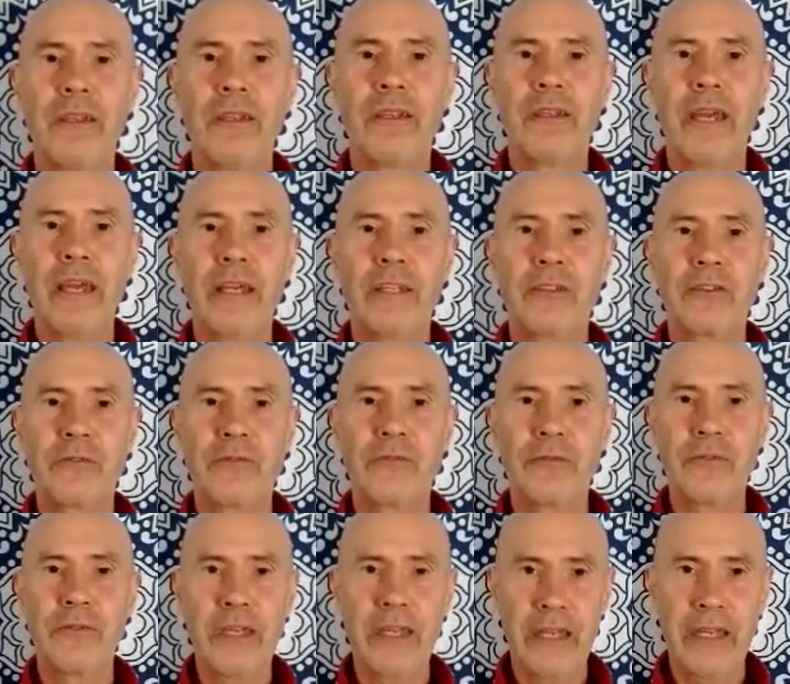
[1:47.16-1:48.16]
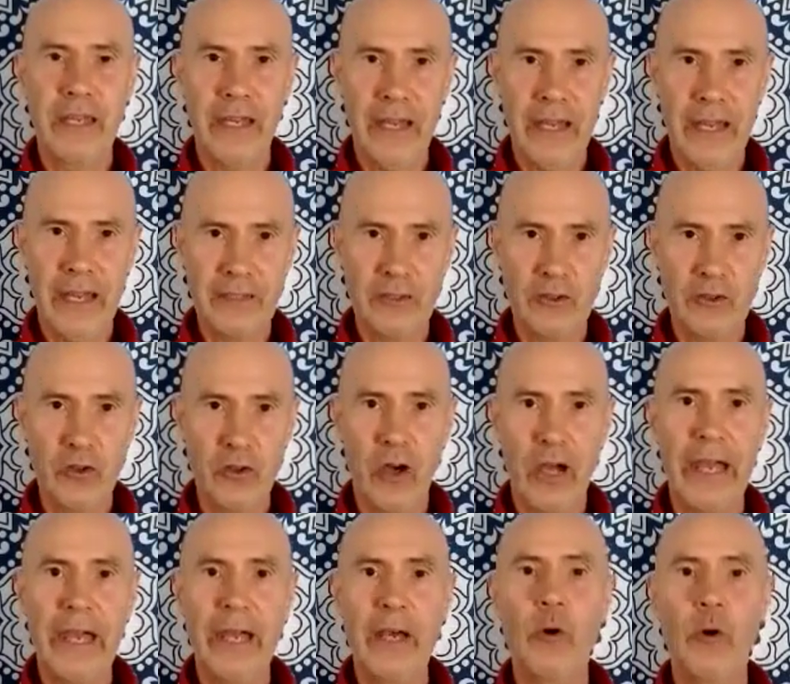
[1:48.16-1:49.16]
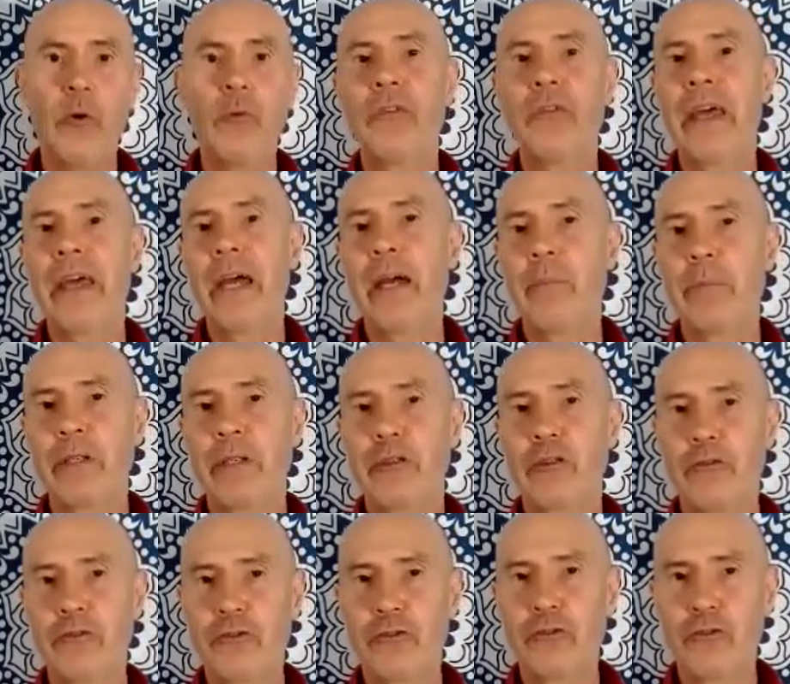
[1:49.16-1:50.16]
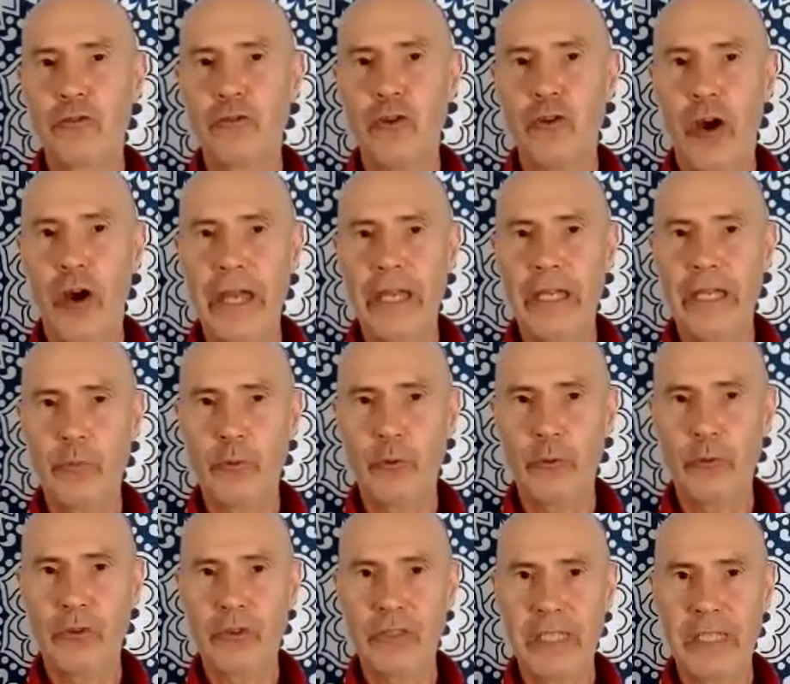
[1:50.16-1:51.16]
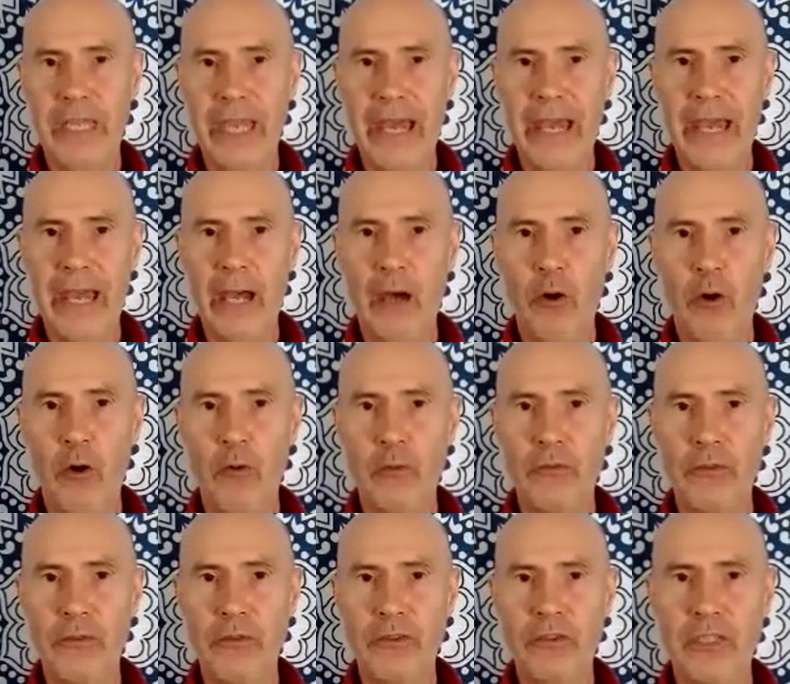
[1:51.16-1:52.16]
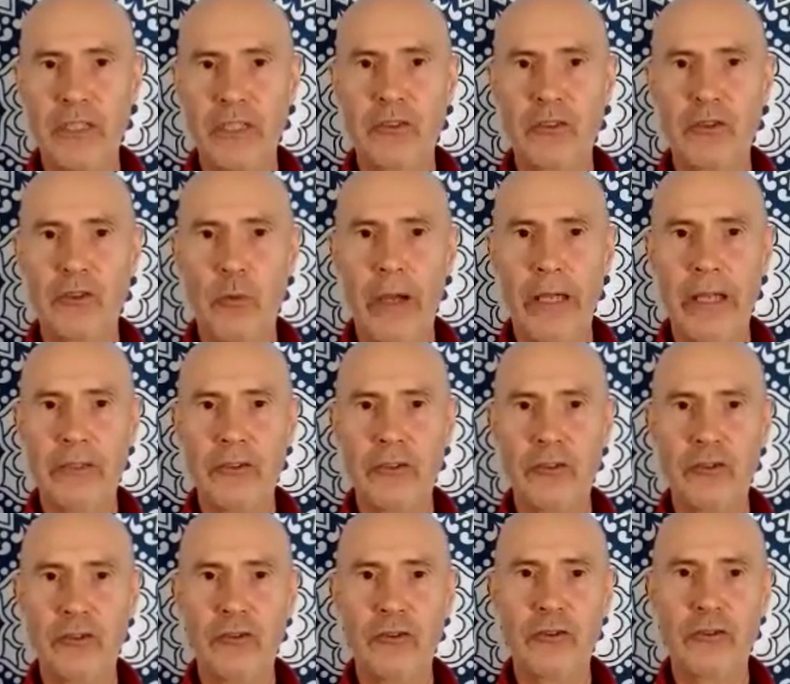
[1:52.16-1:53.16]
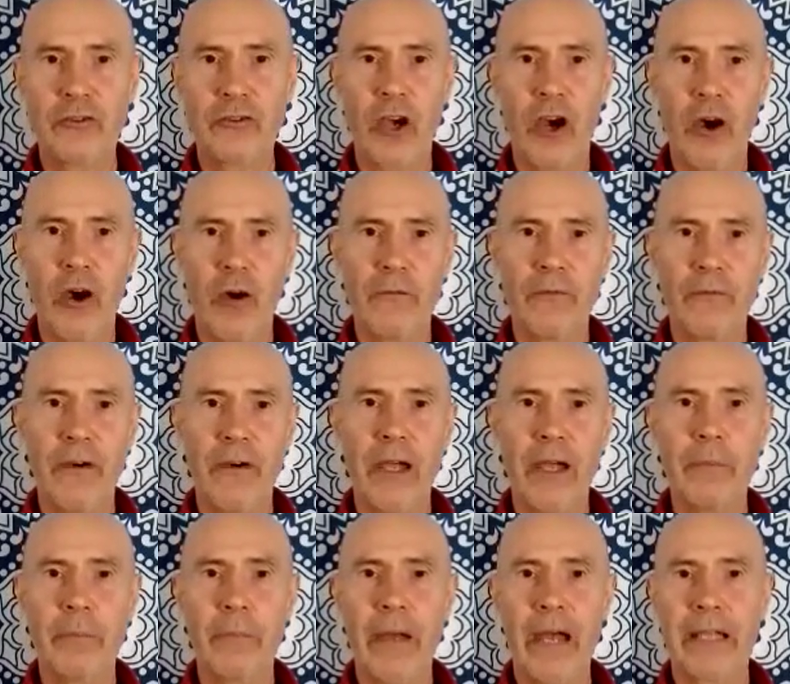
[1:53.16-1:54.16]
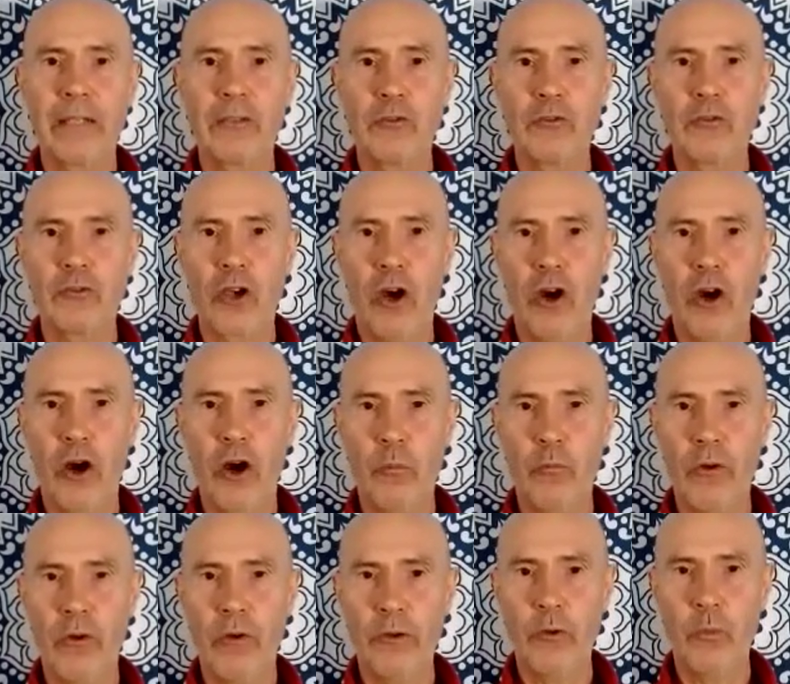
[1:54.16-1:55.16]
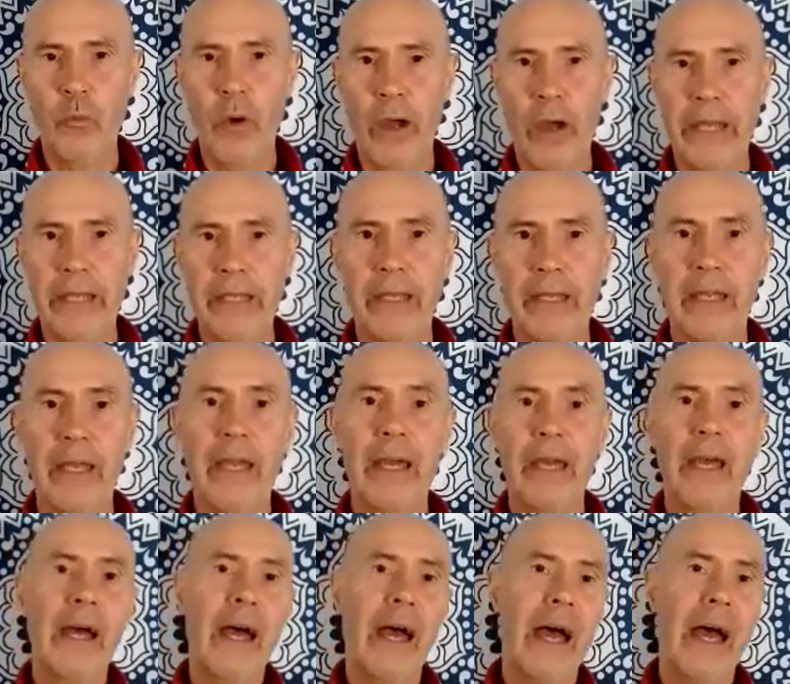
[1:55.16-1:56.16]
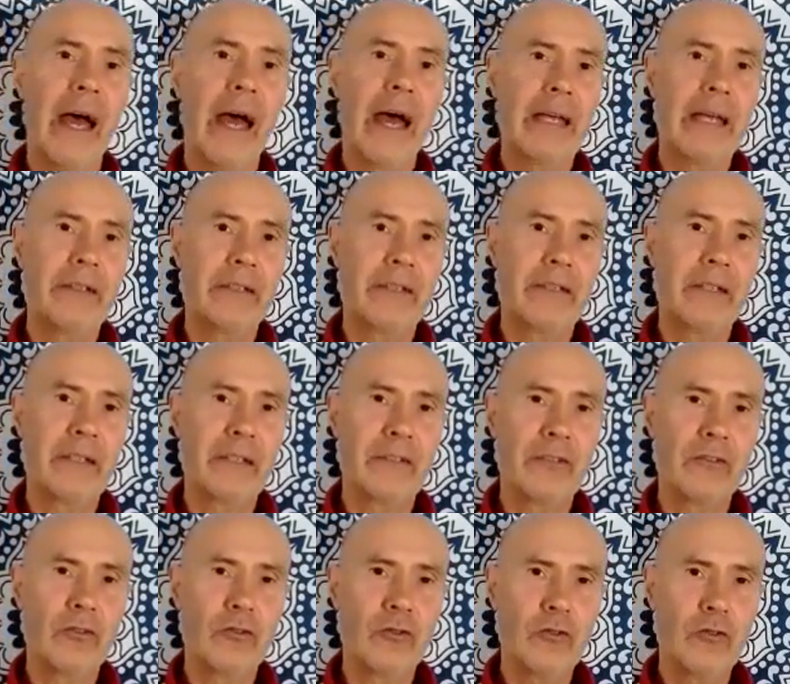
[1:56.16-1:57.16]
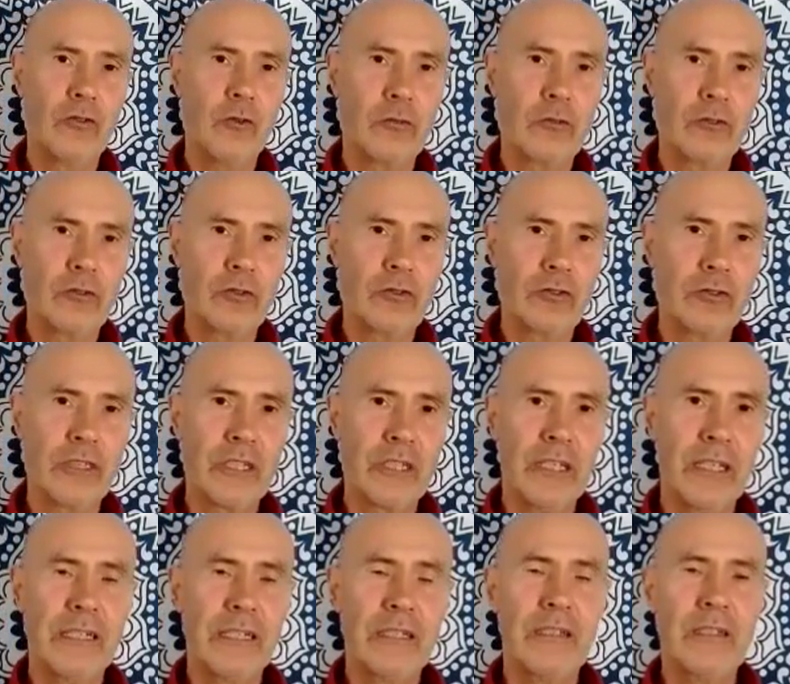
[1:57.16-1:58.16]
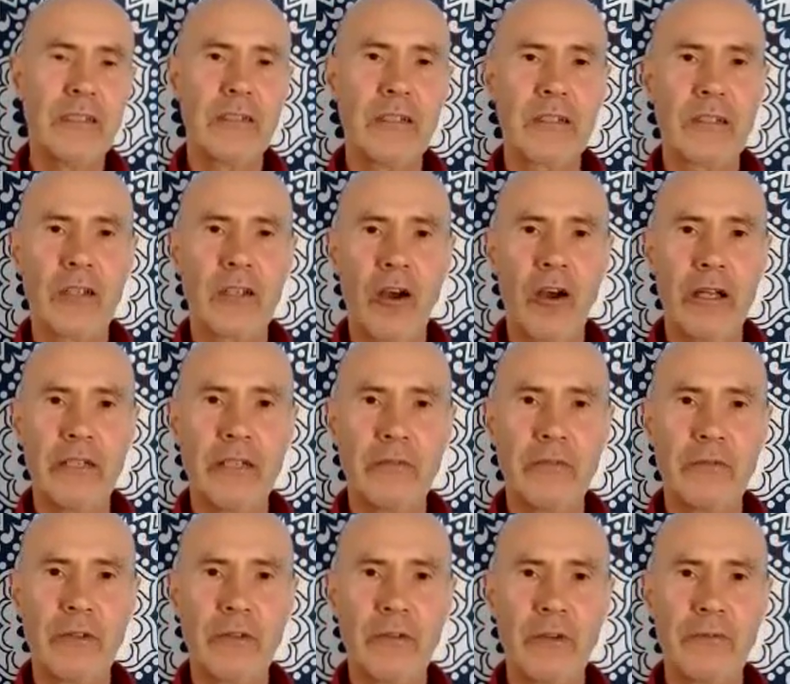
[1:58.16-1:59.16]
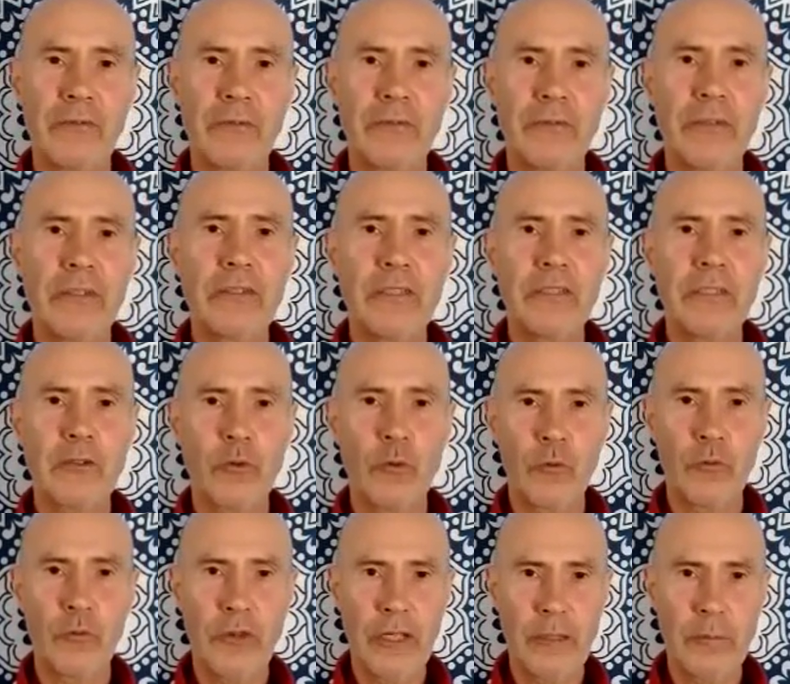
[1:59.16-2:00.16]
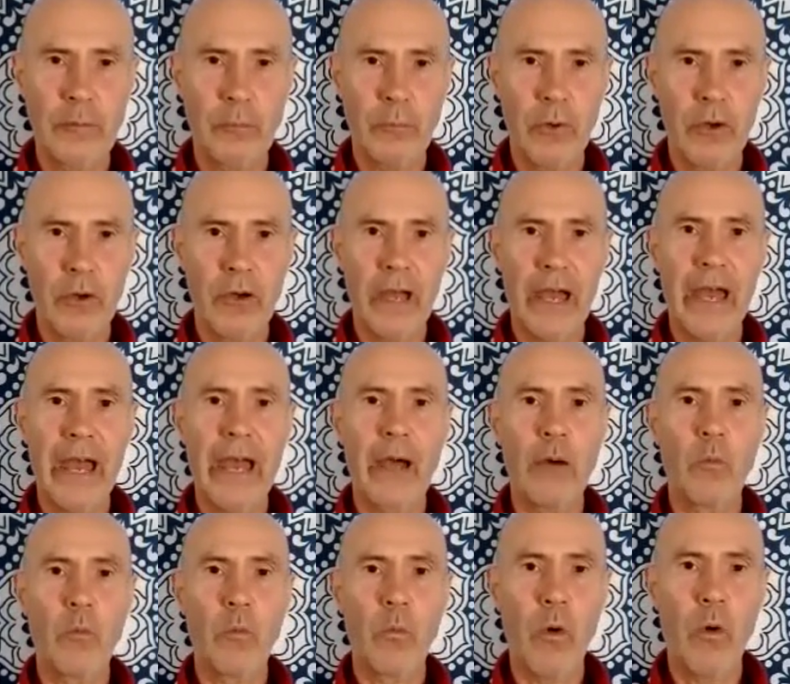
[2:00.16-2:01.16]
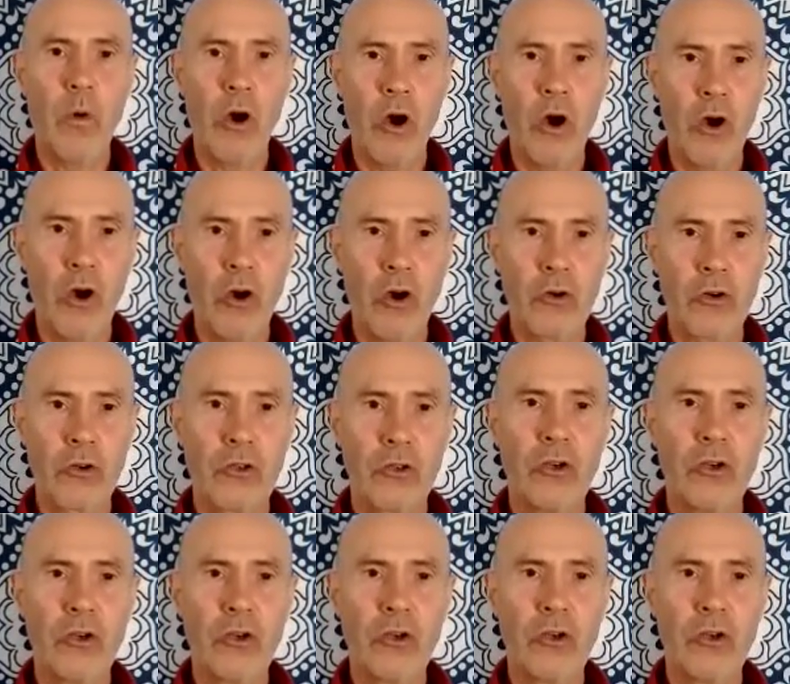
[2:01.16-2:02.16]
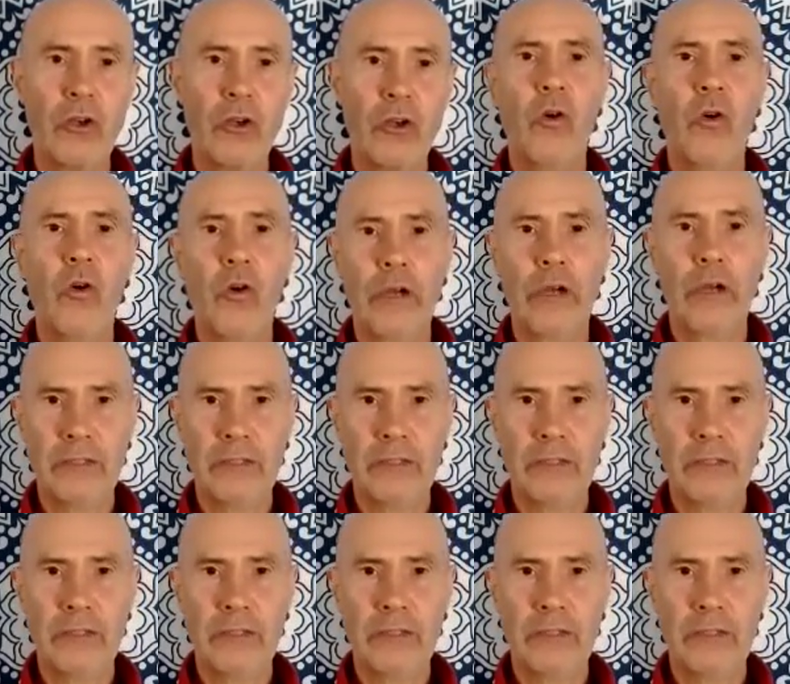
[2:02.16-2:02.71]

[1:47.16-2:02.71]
there's fear and you're held there because you're not able to get out of the situation, you can't fight back, you can't run away. And not just in kind of a, a physical thing, but at work or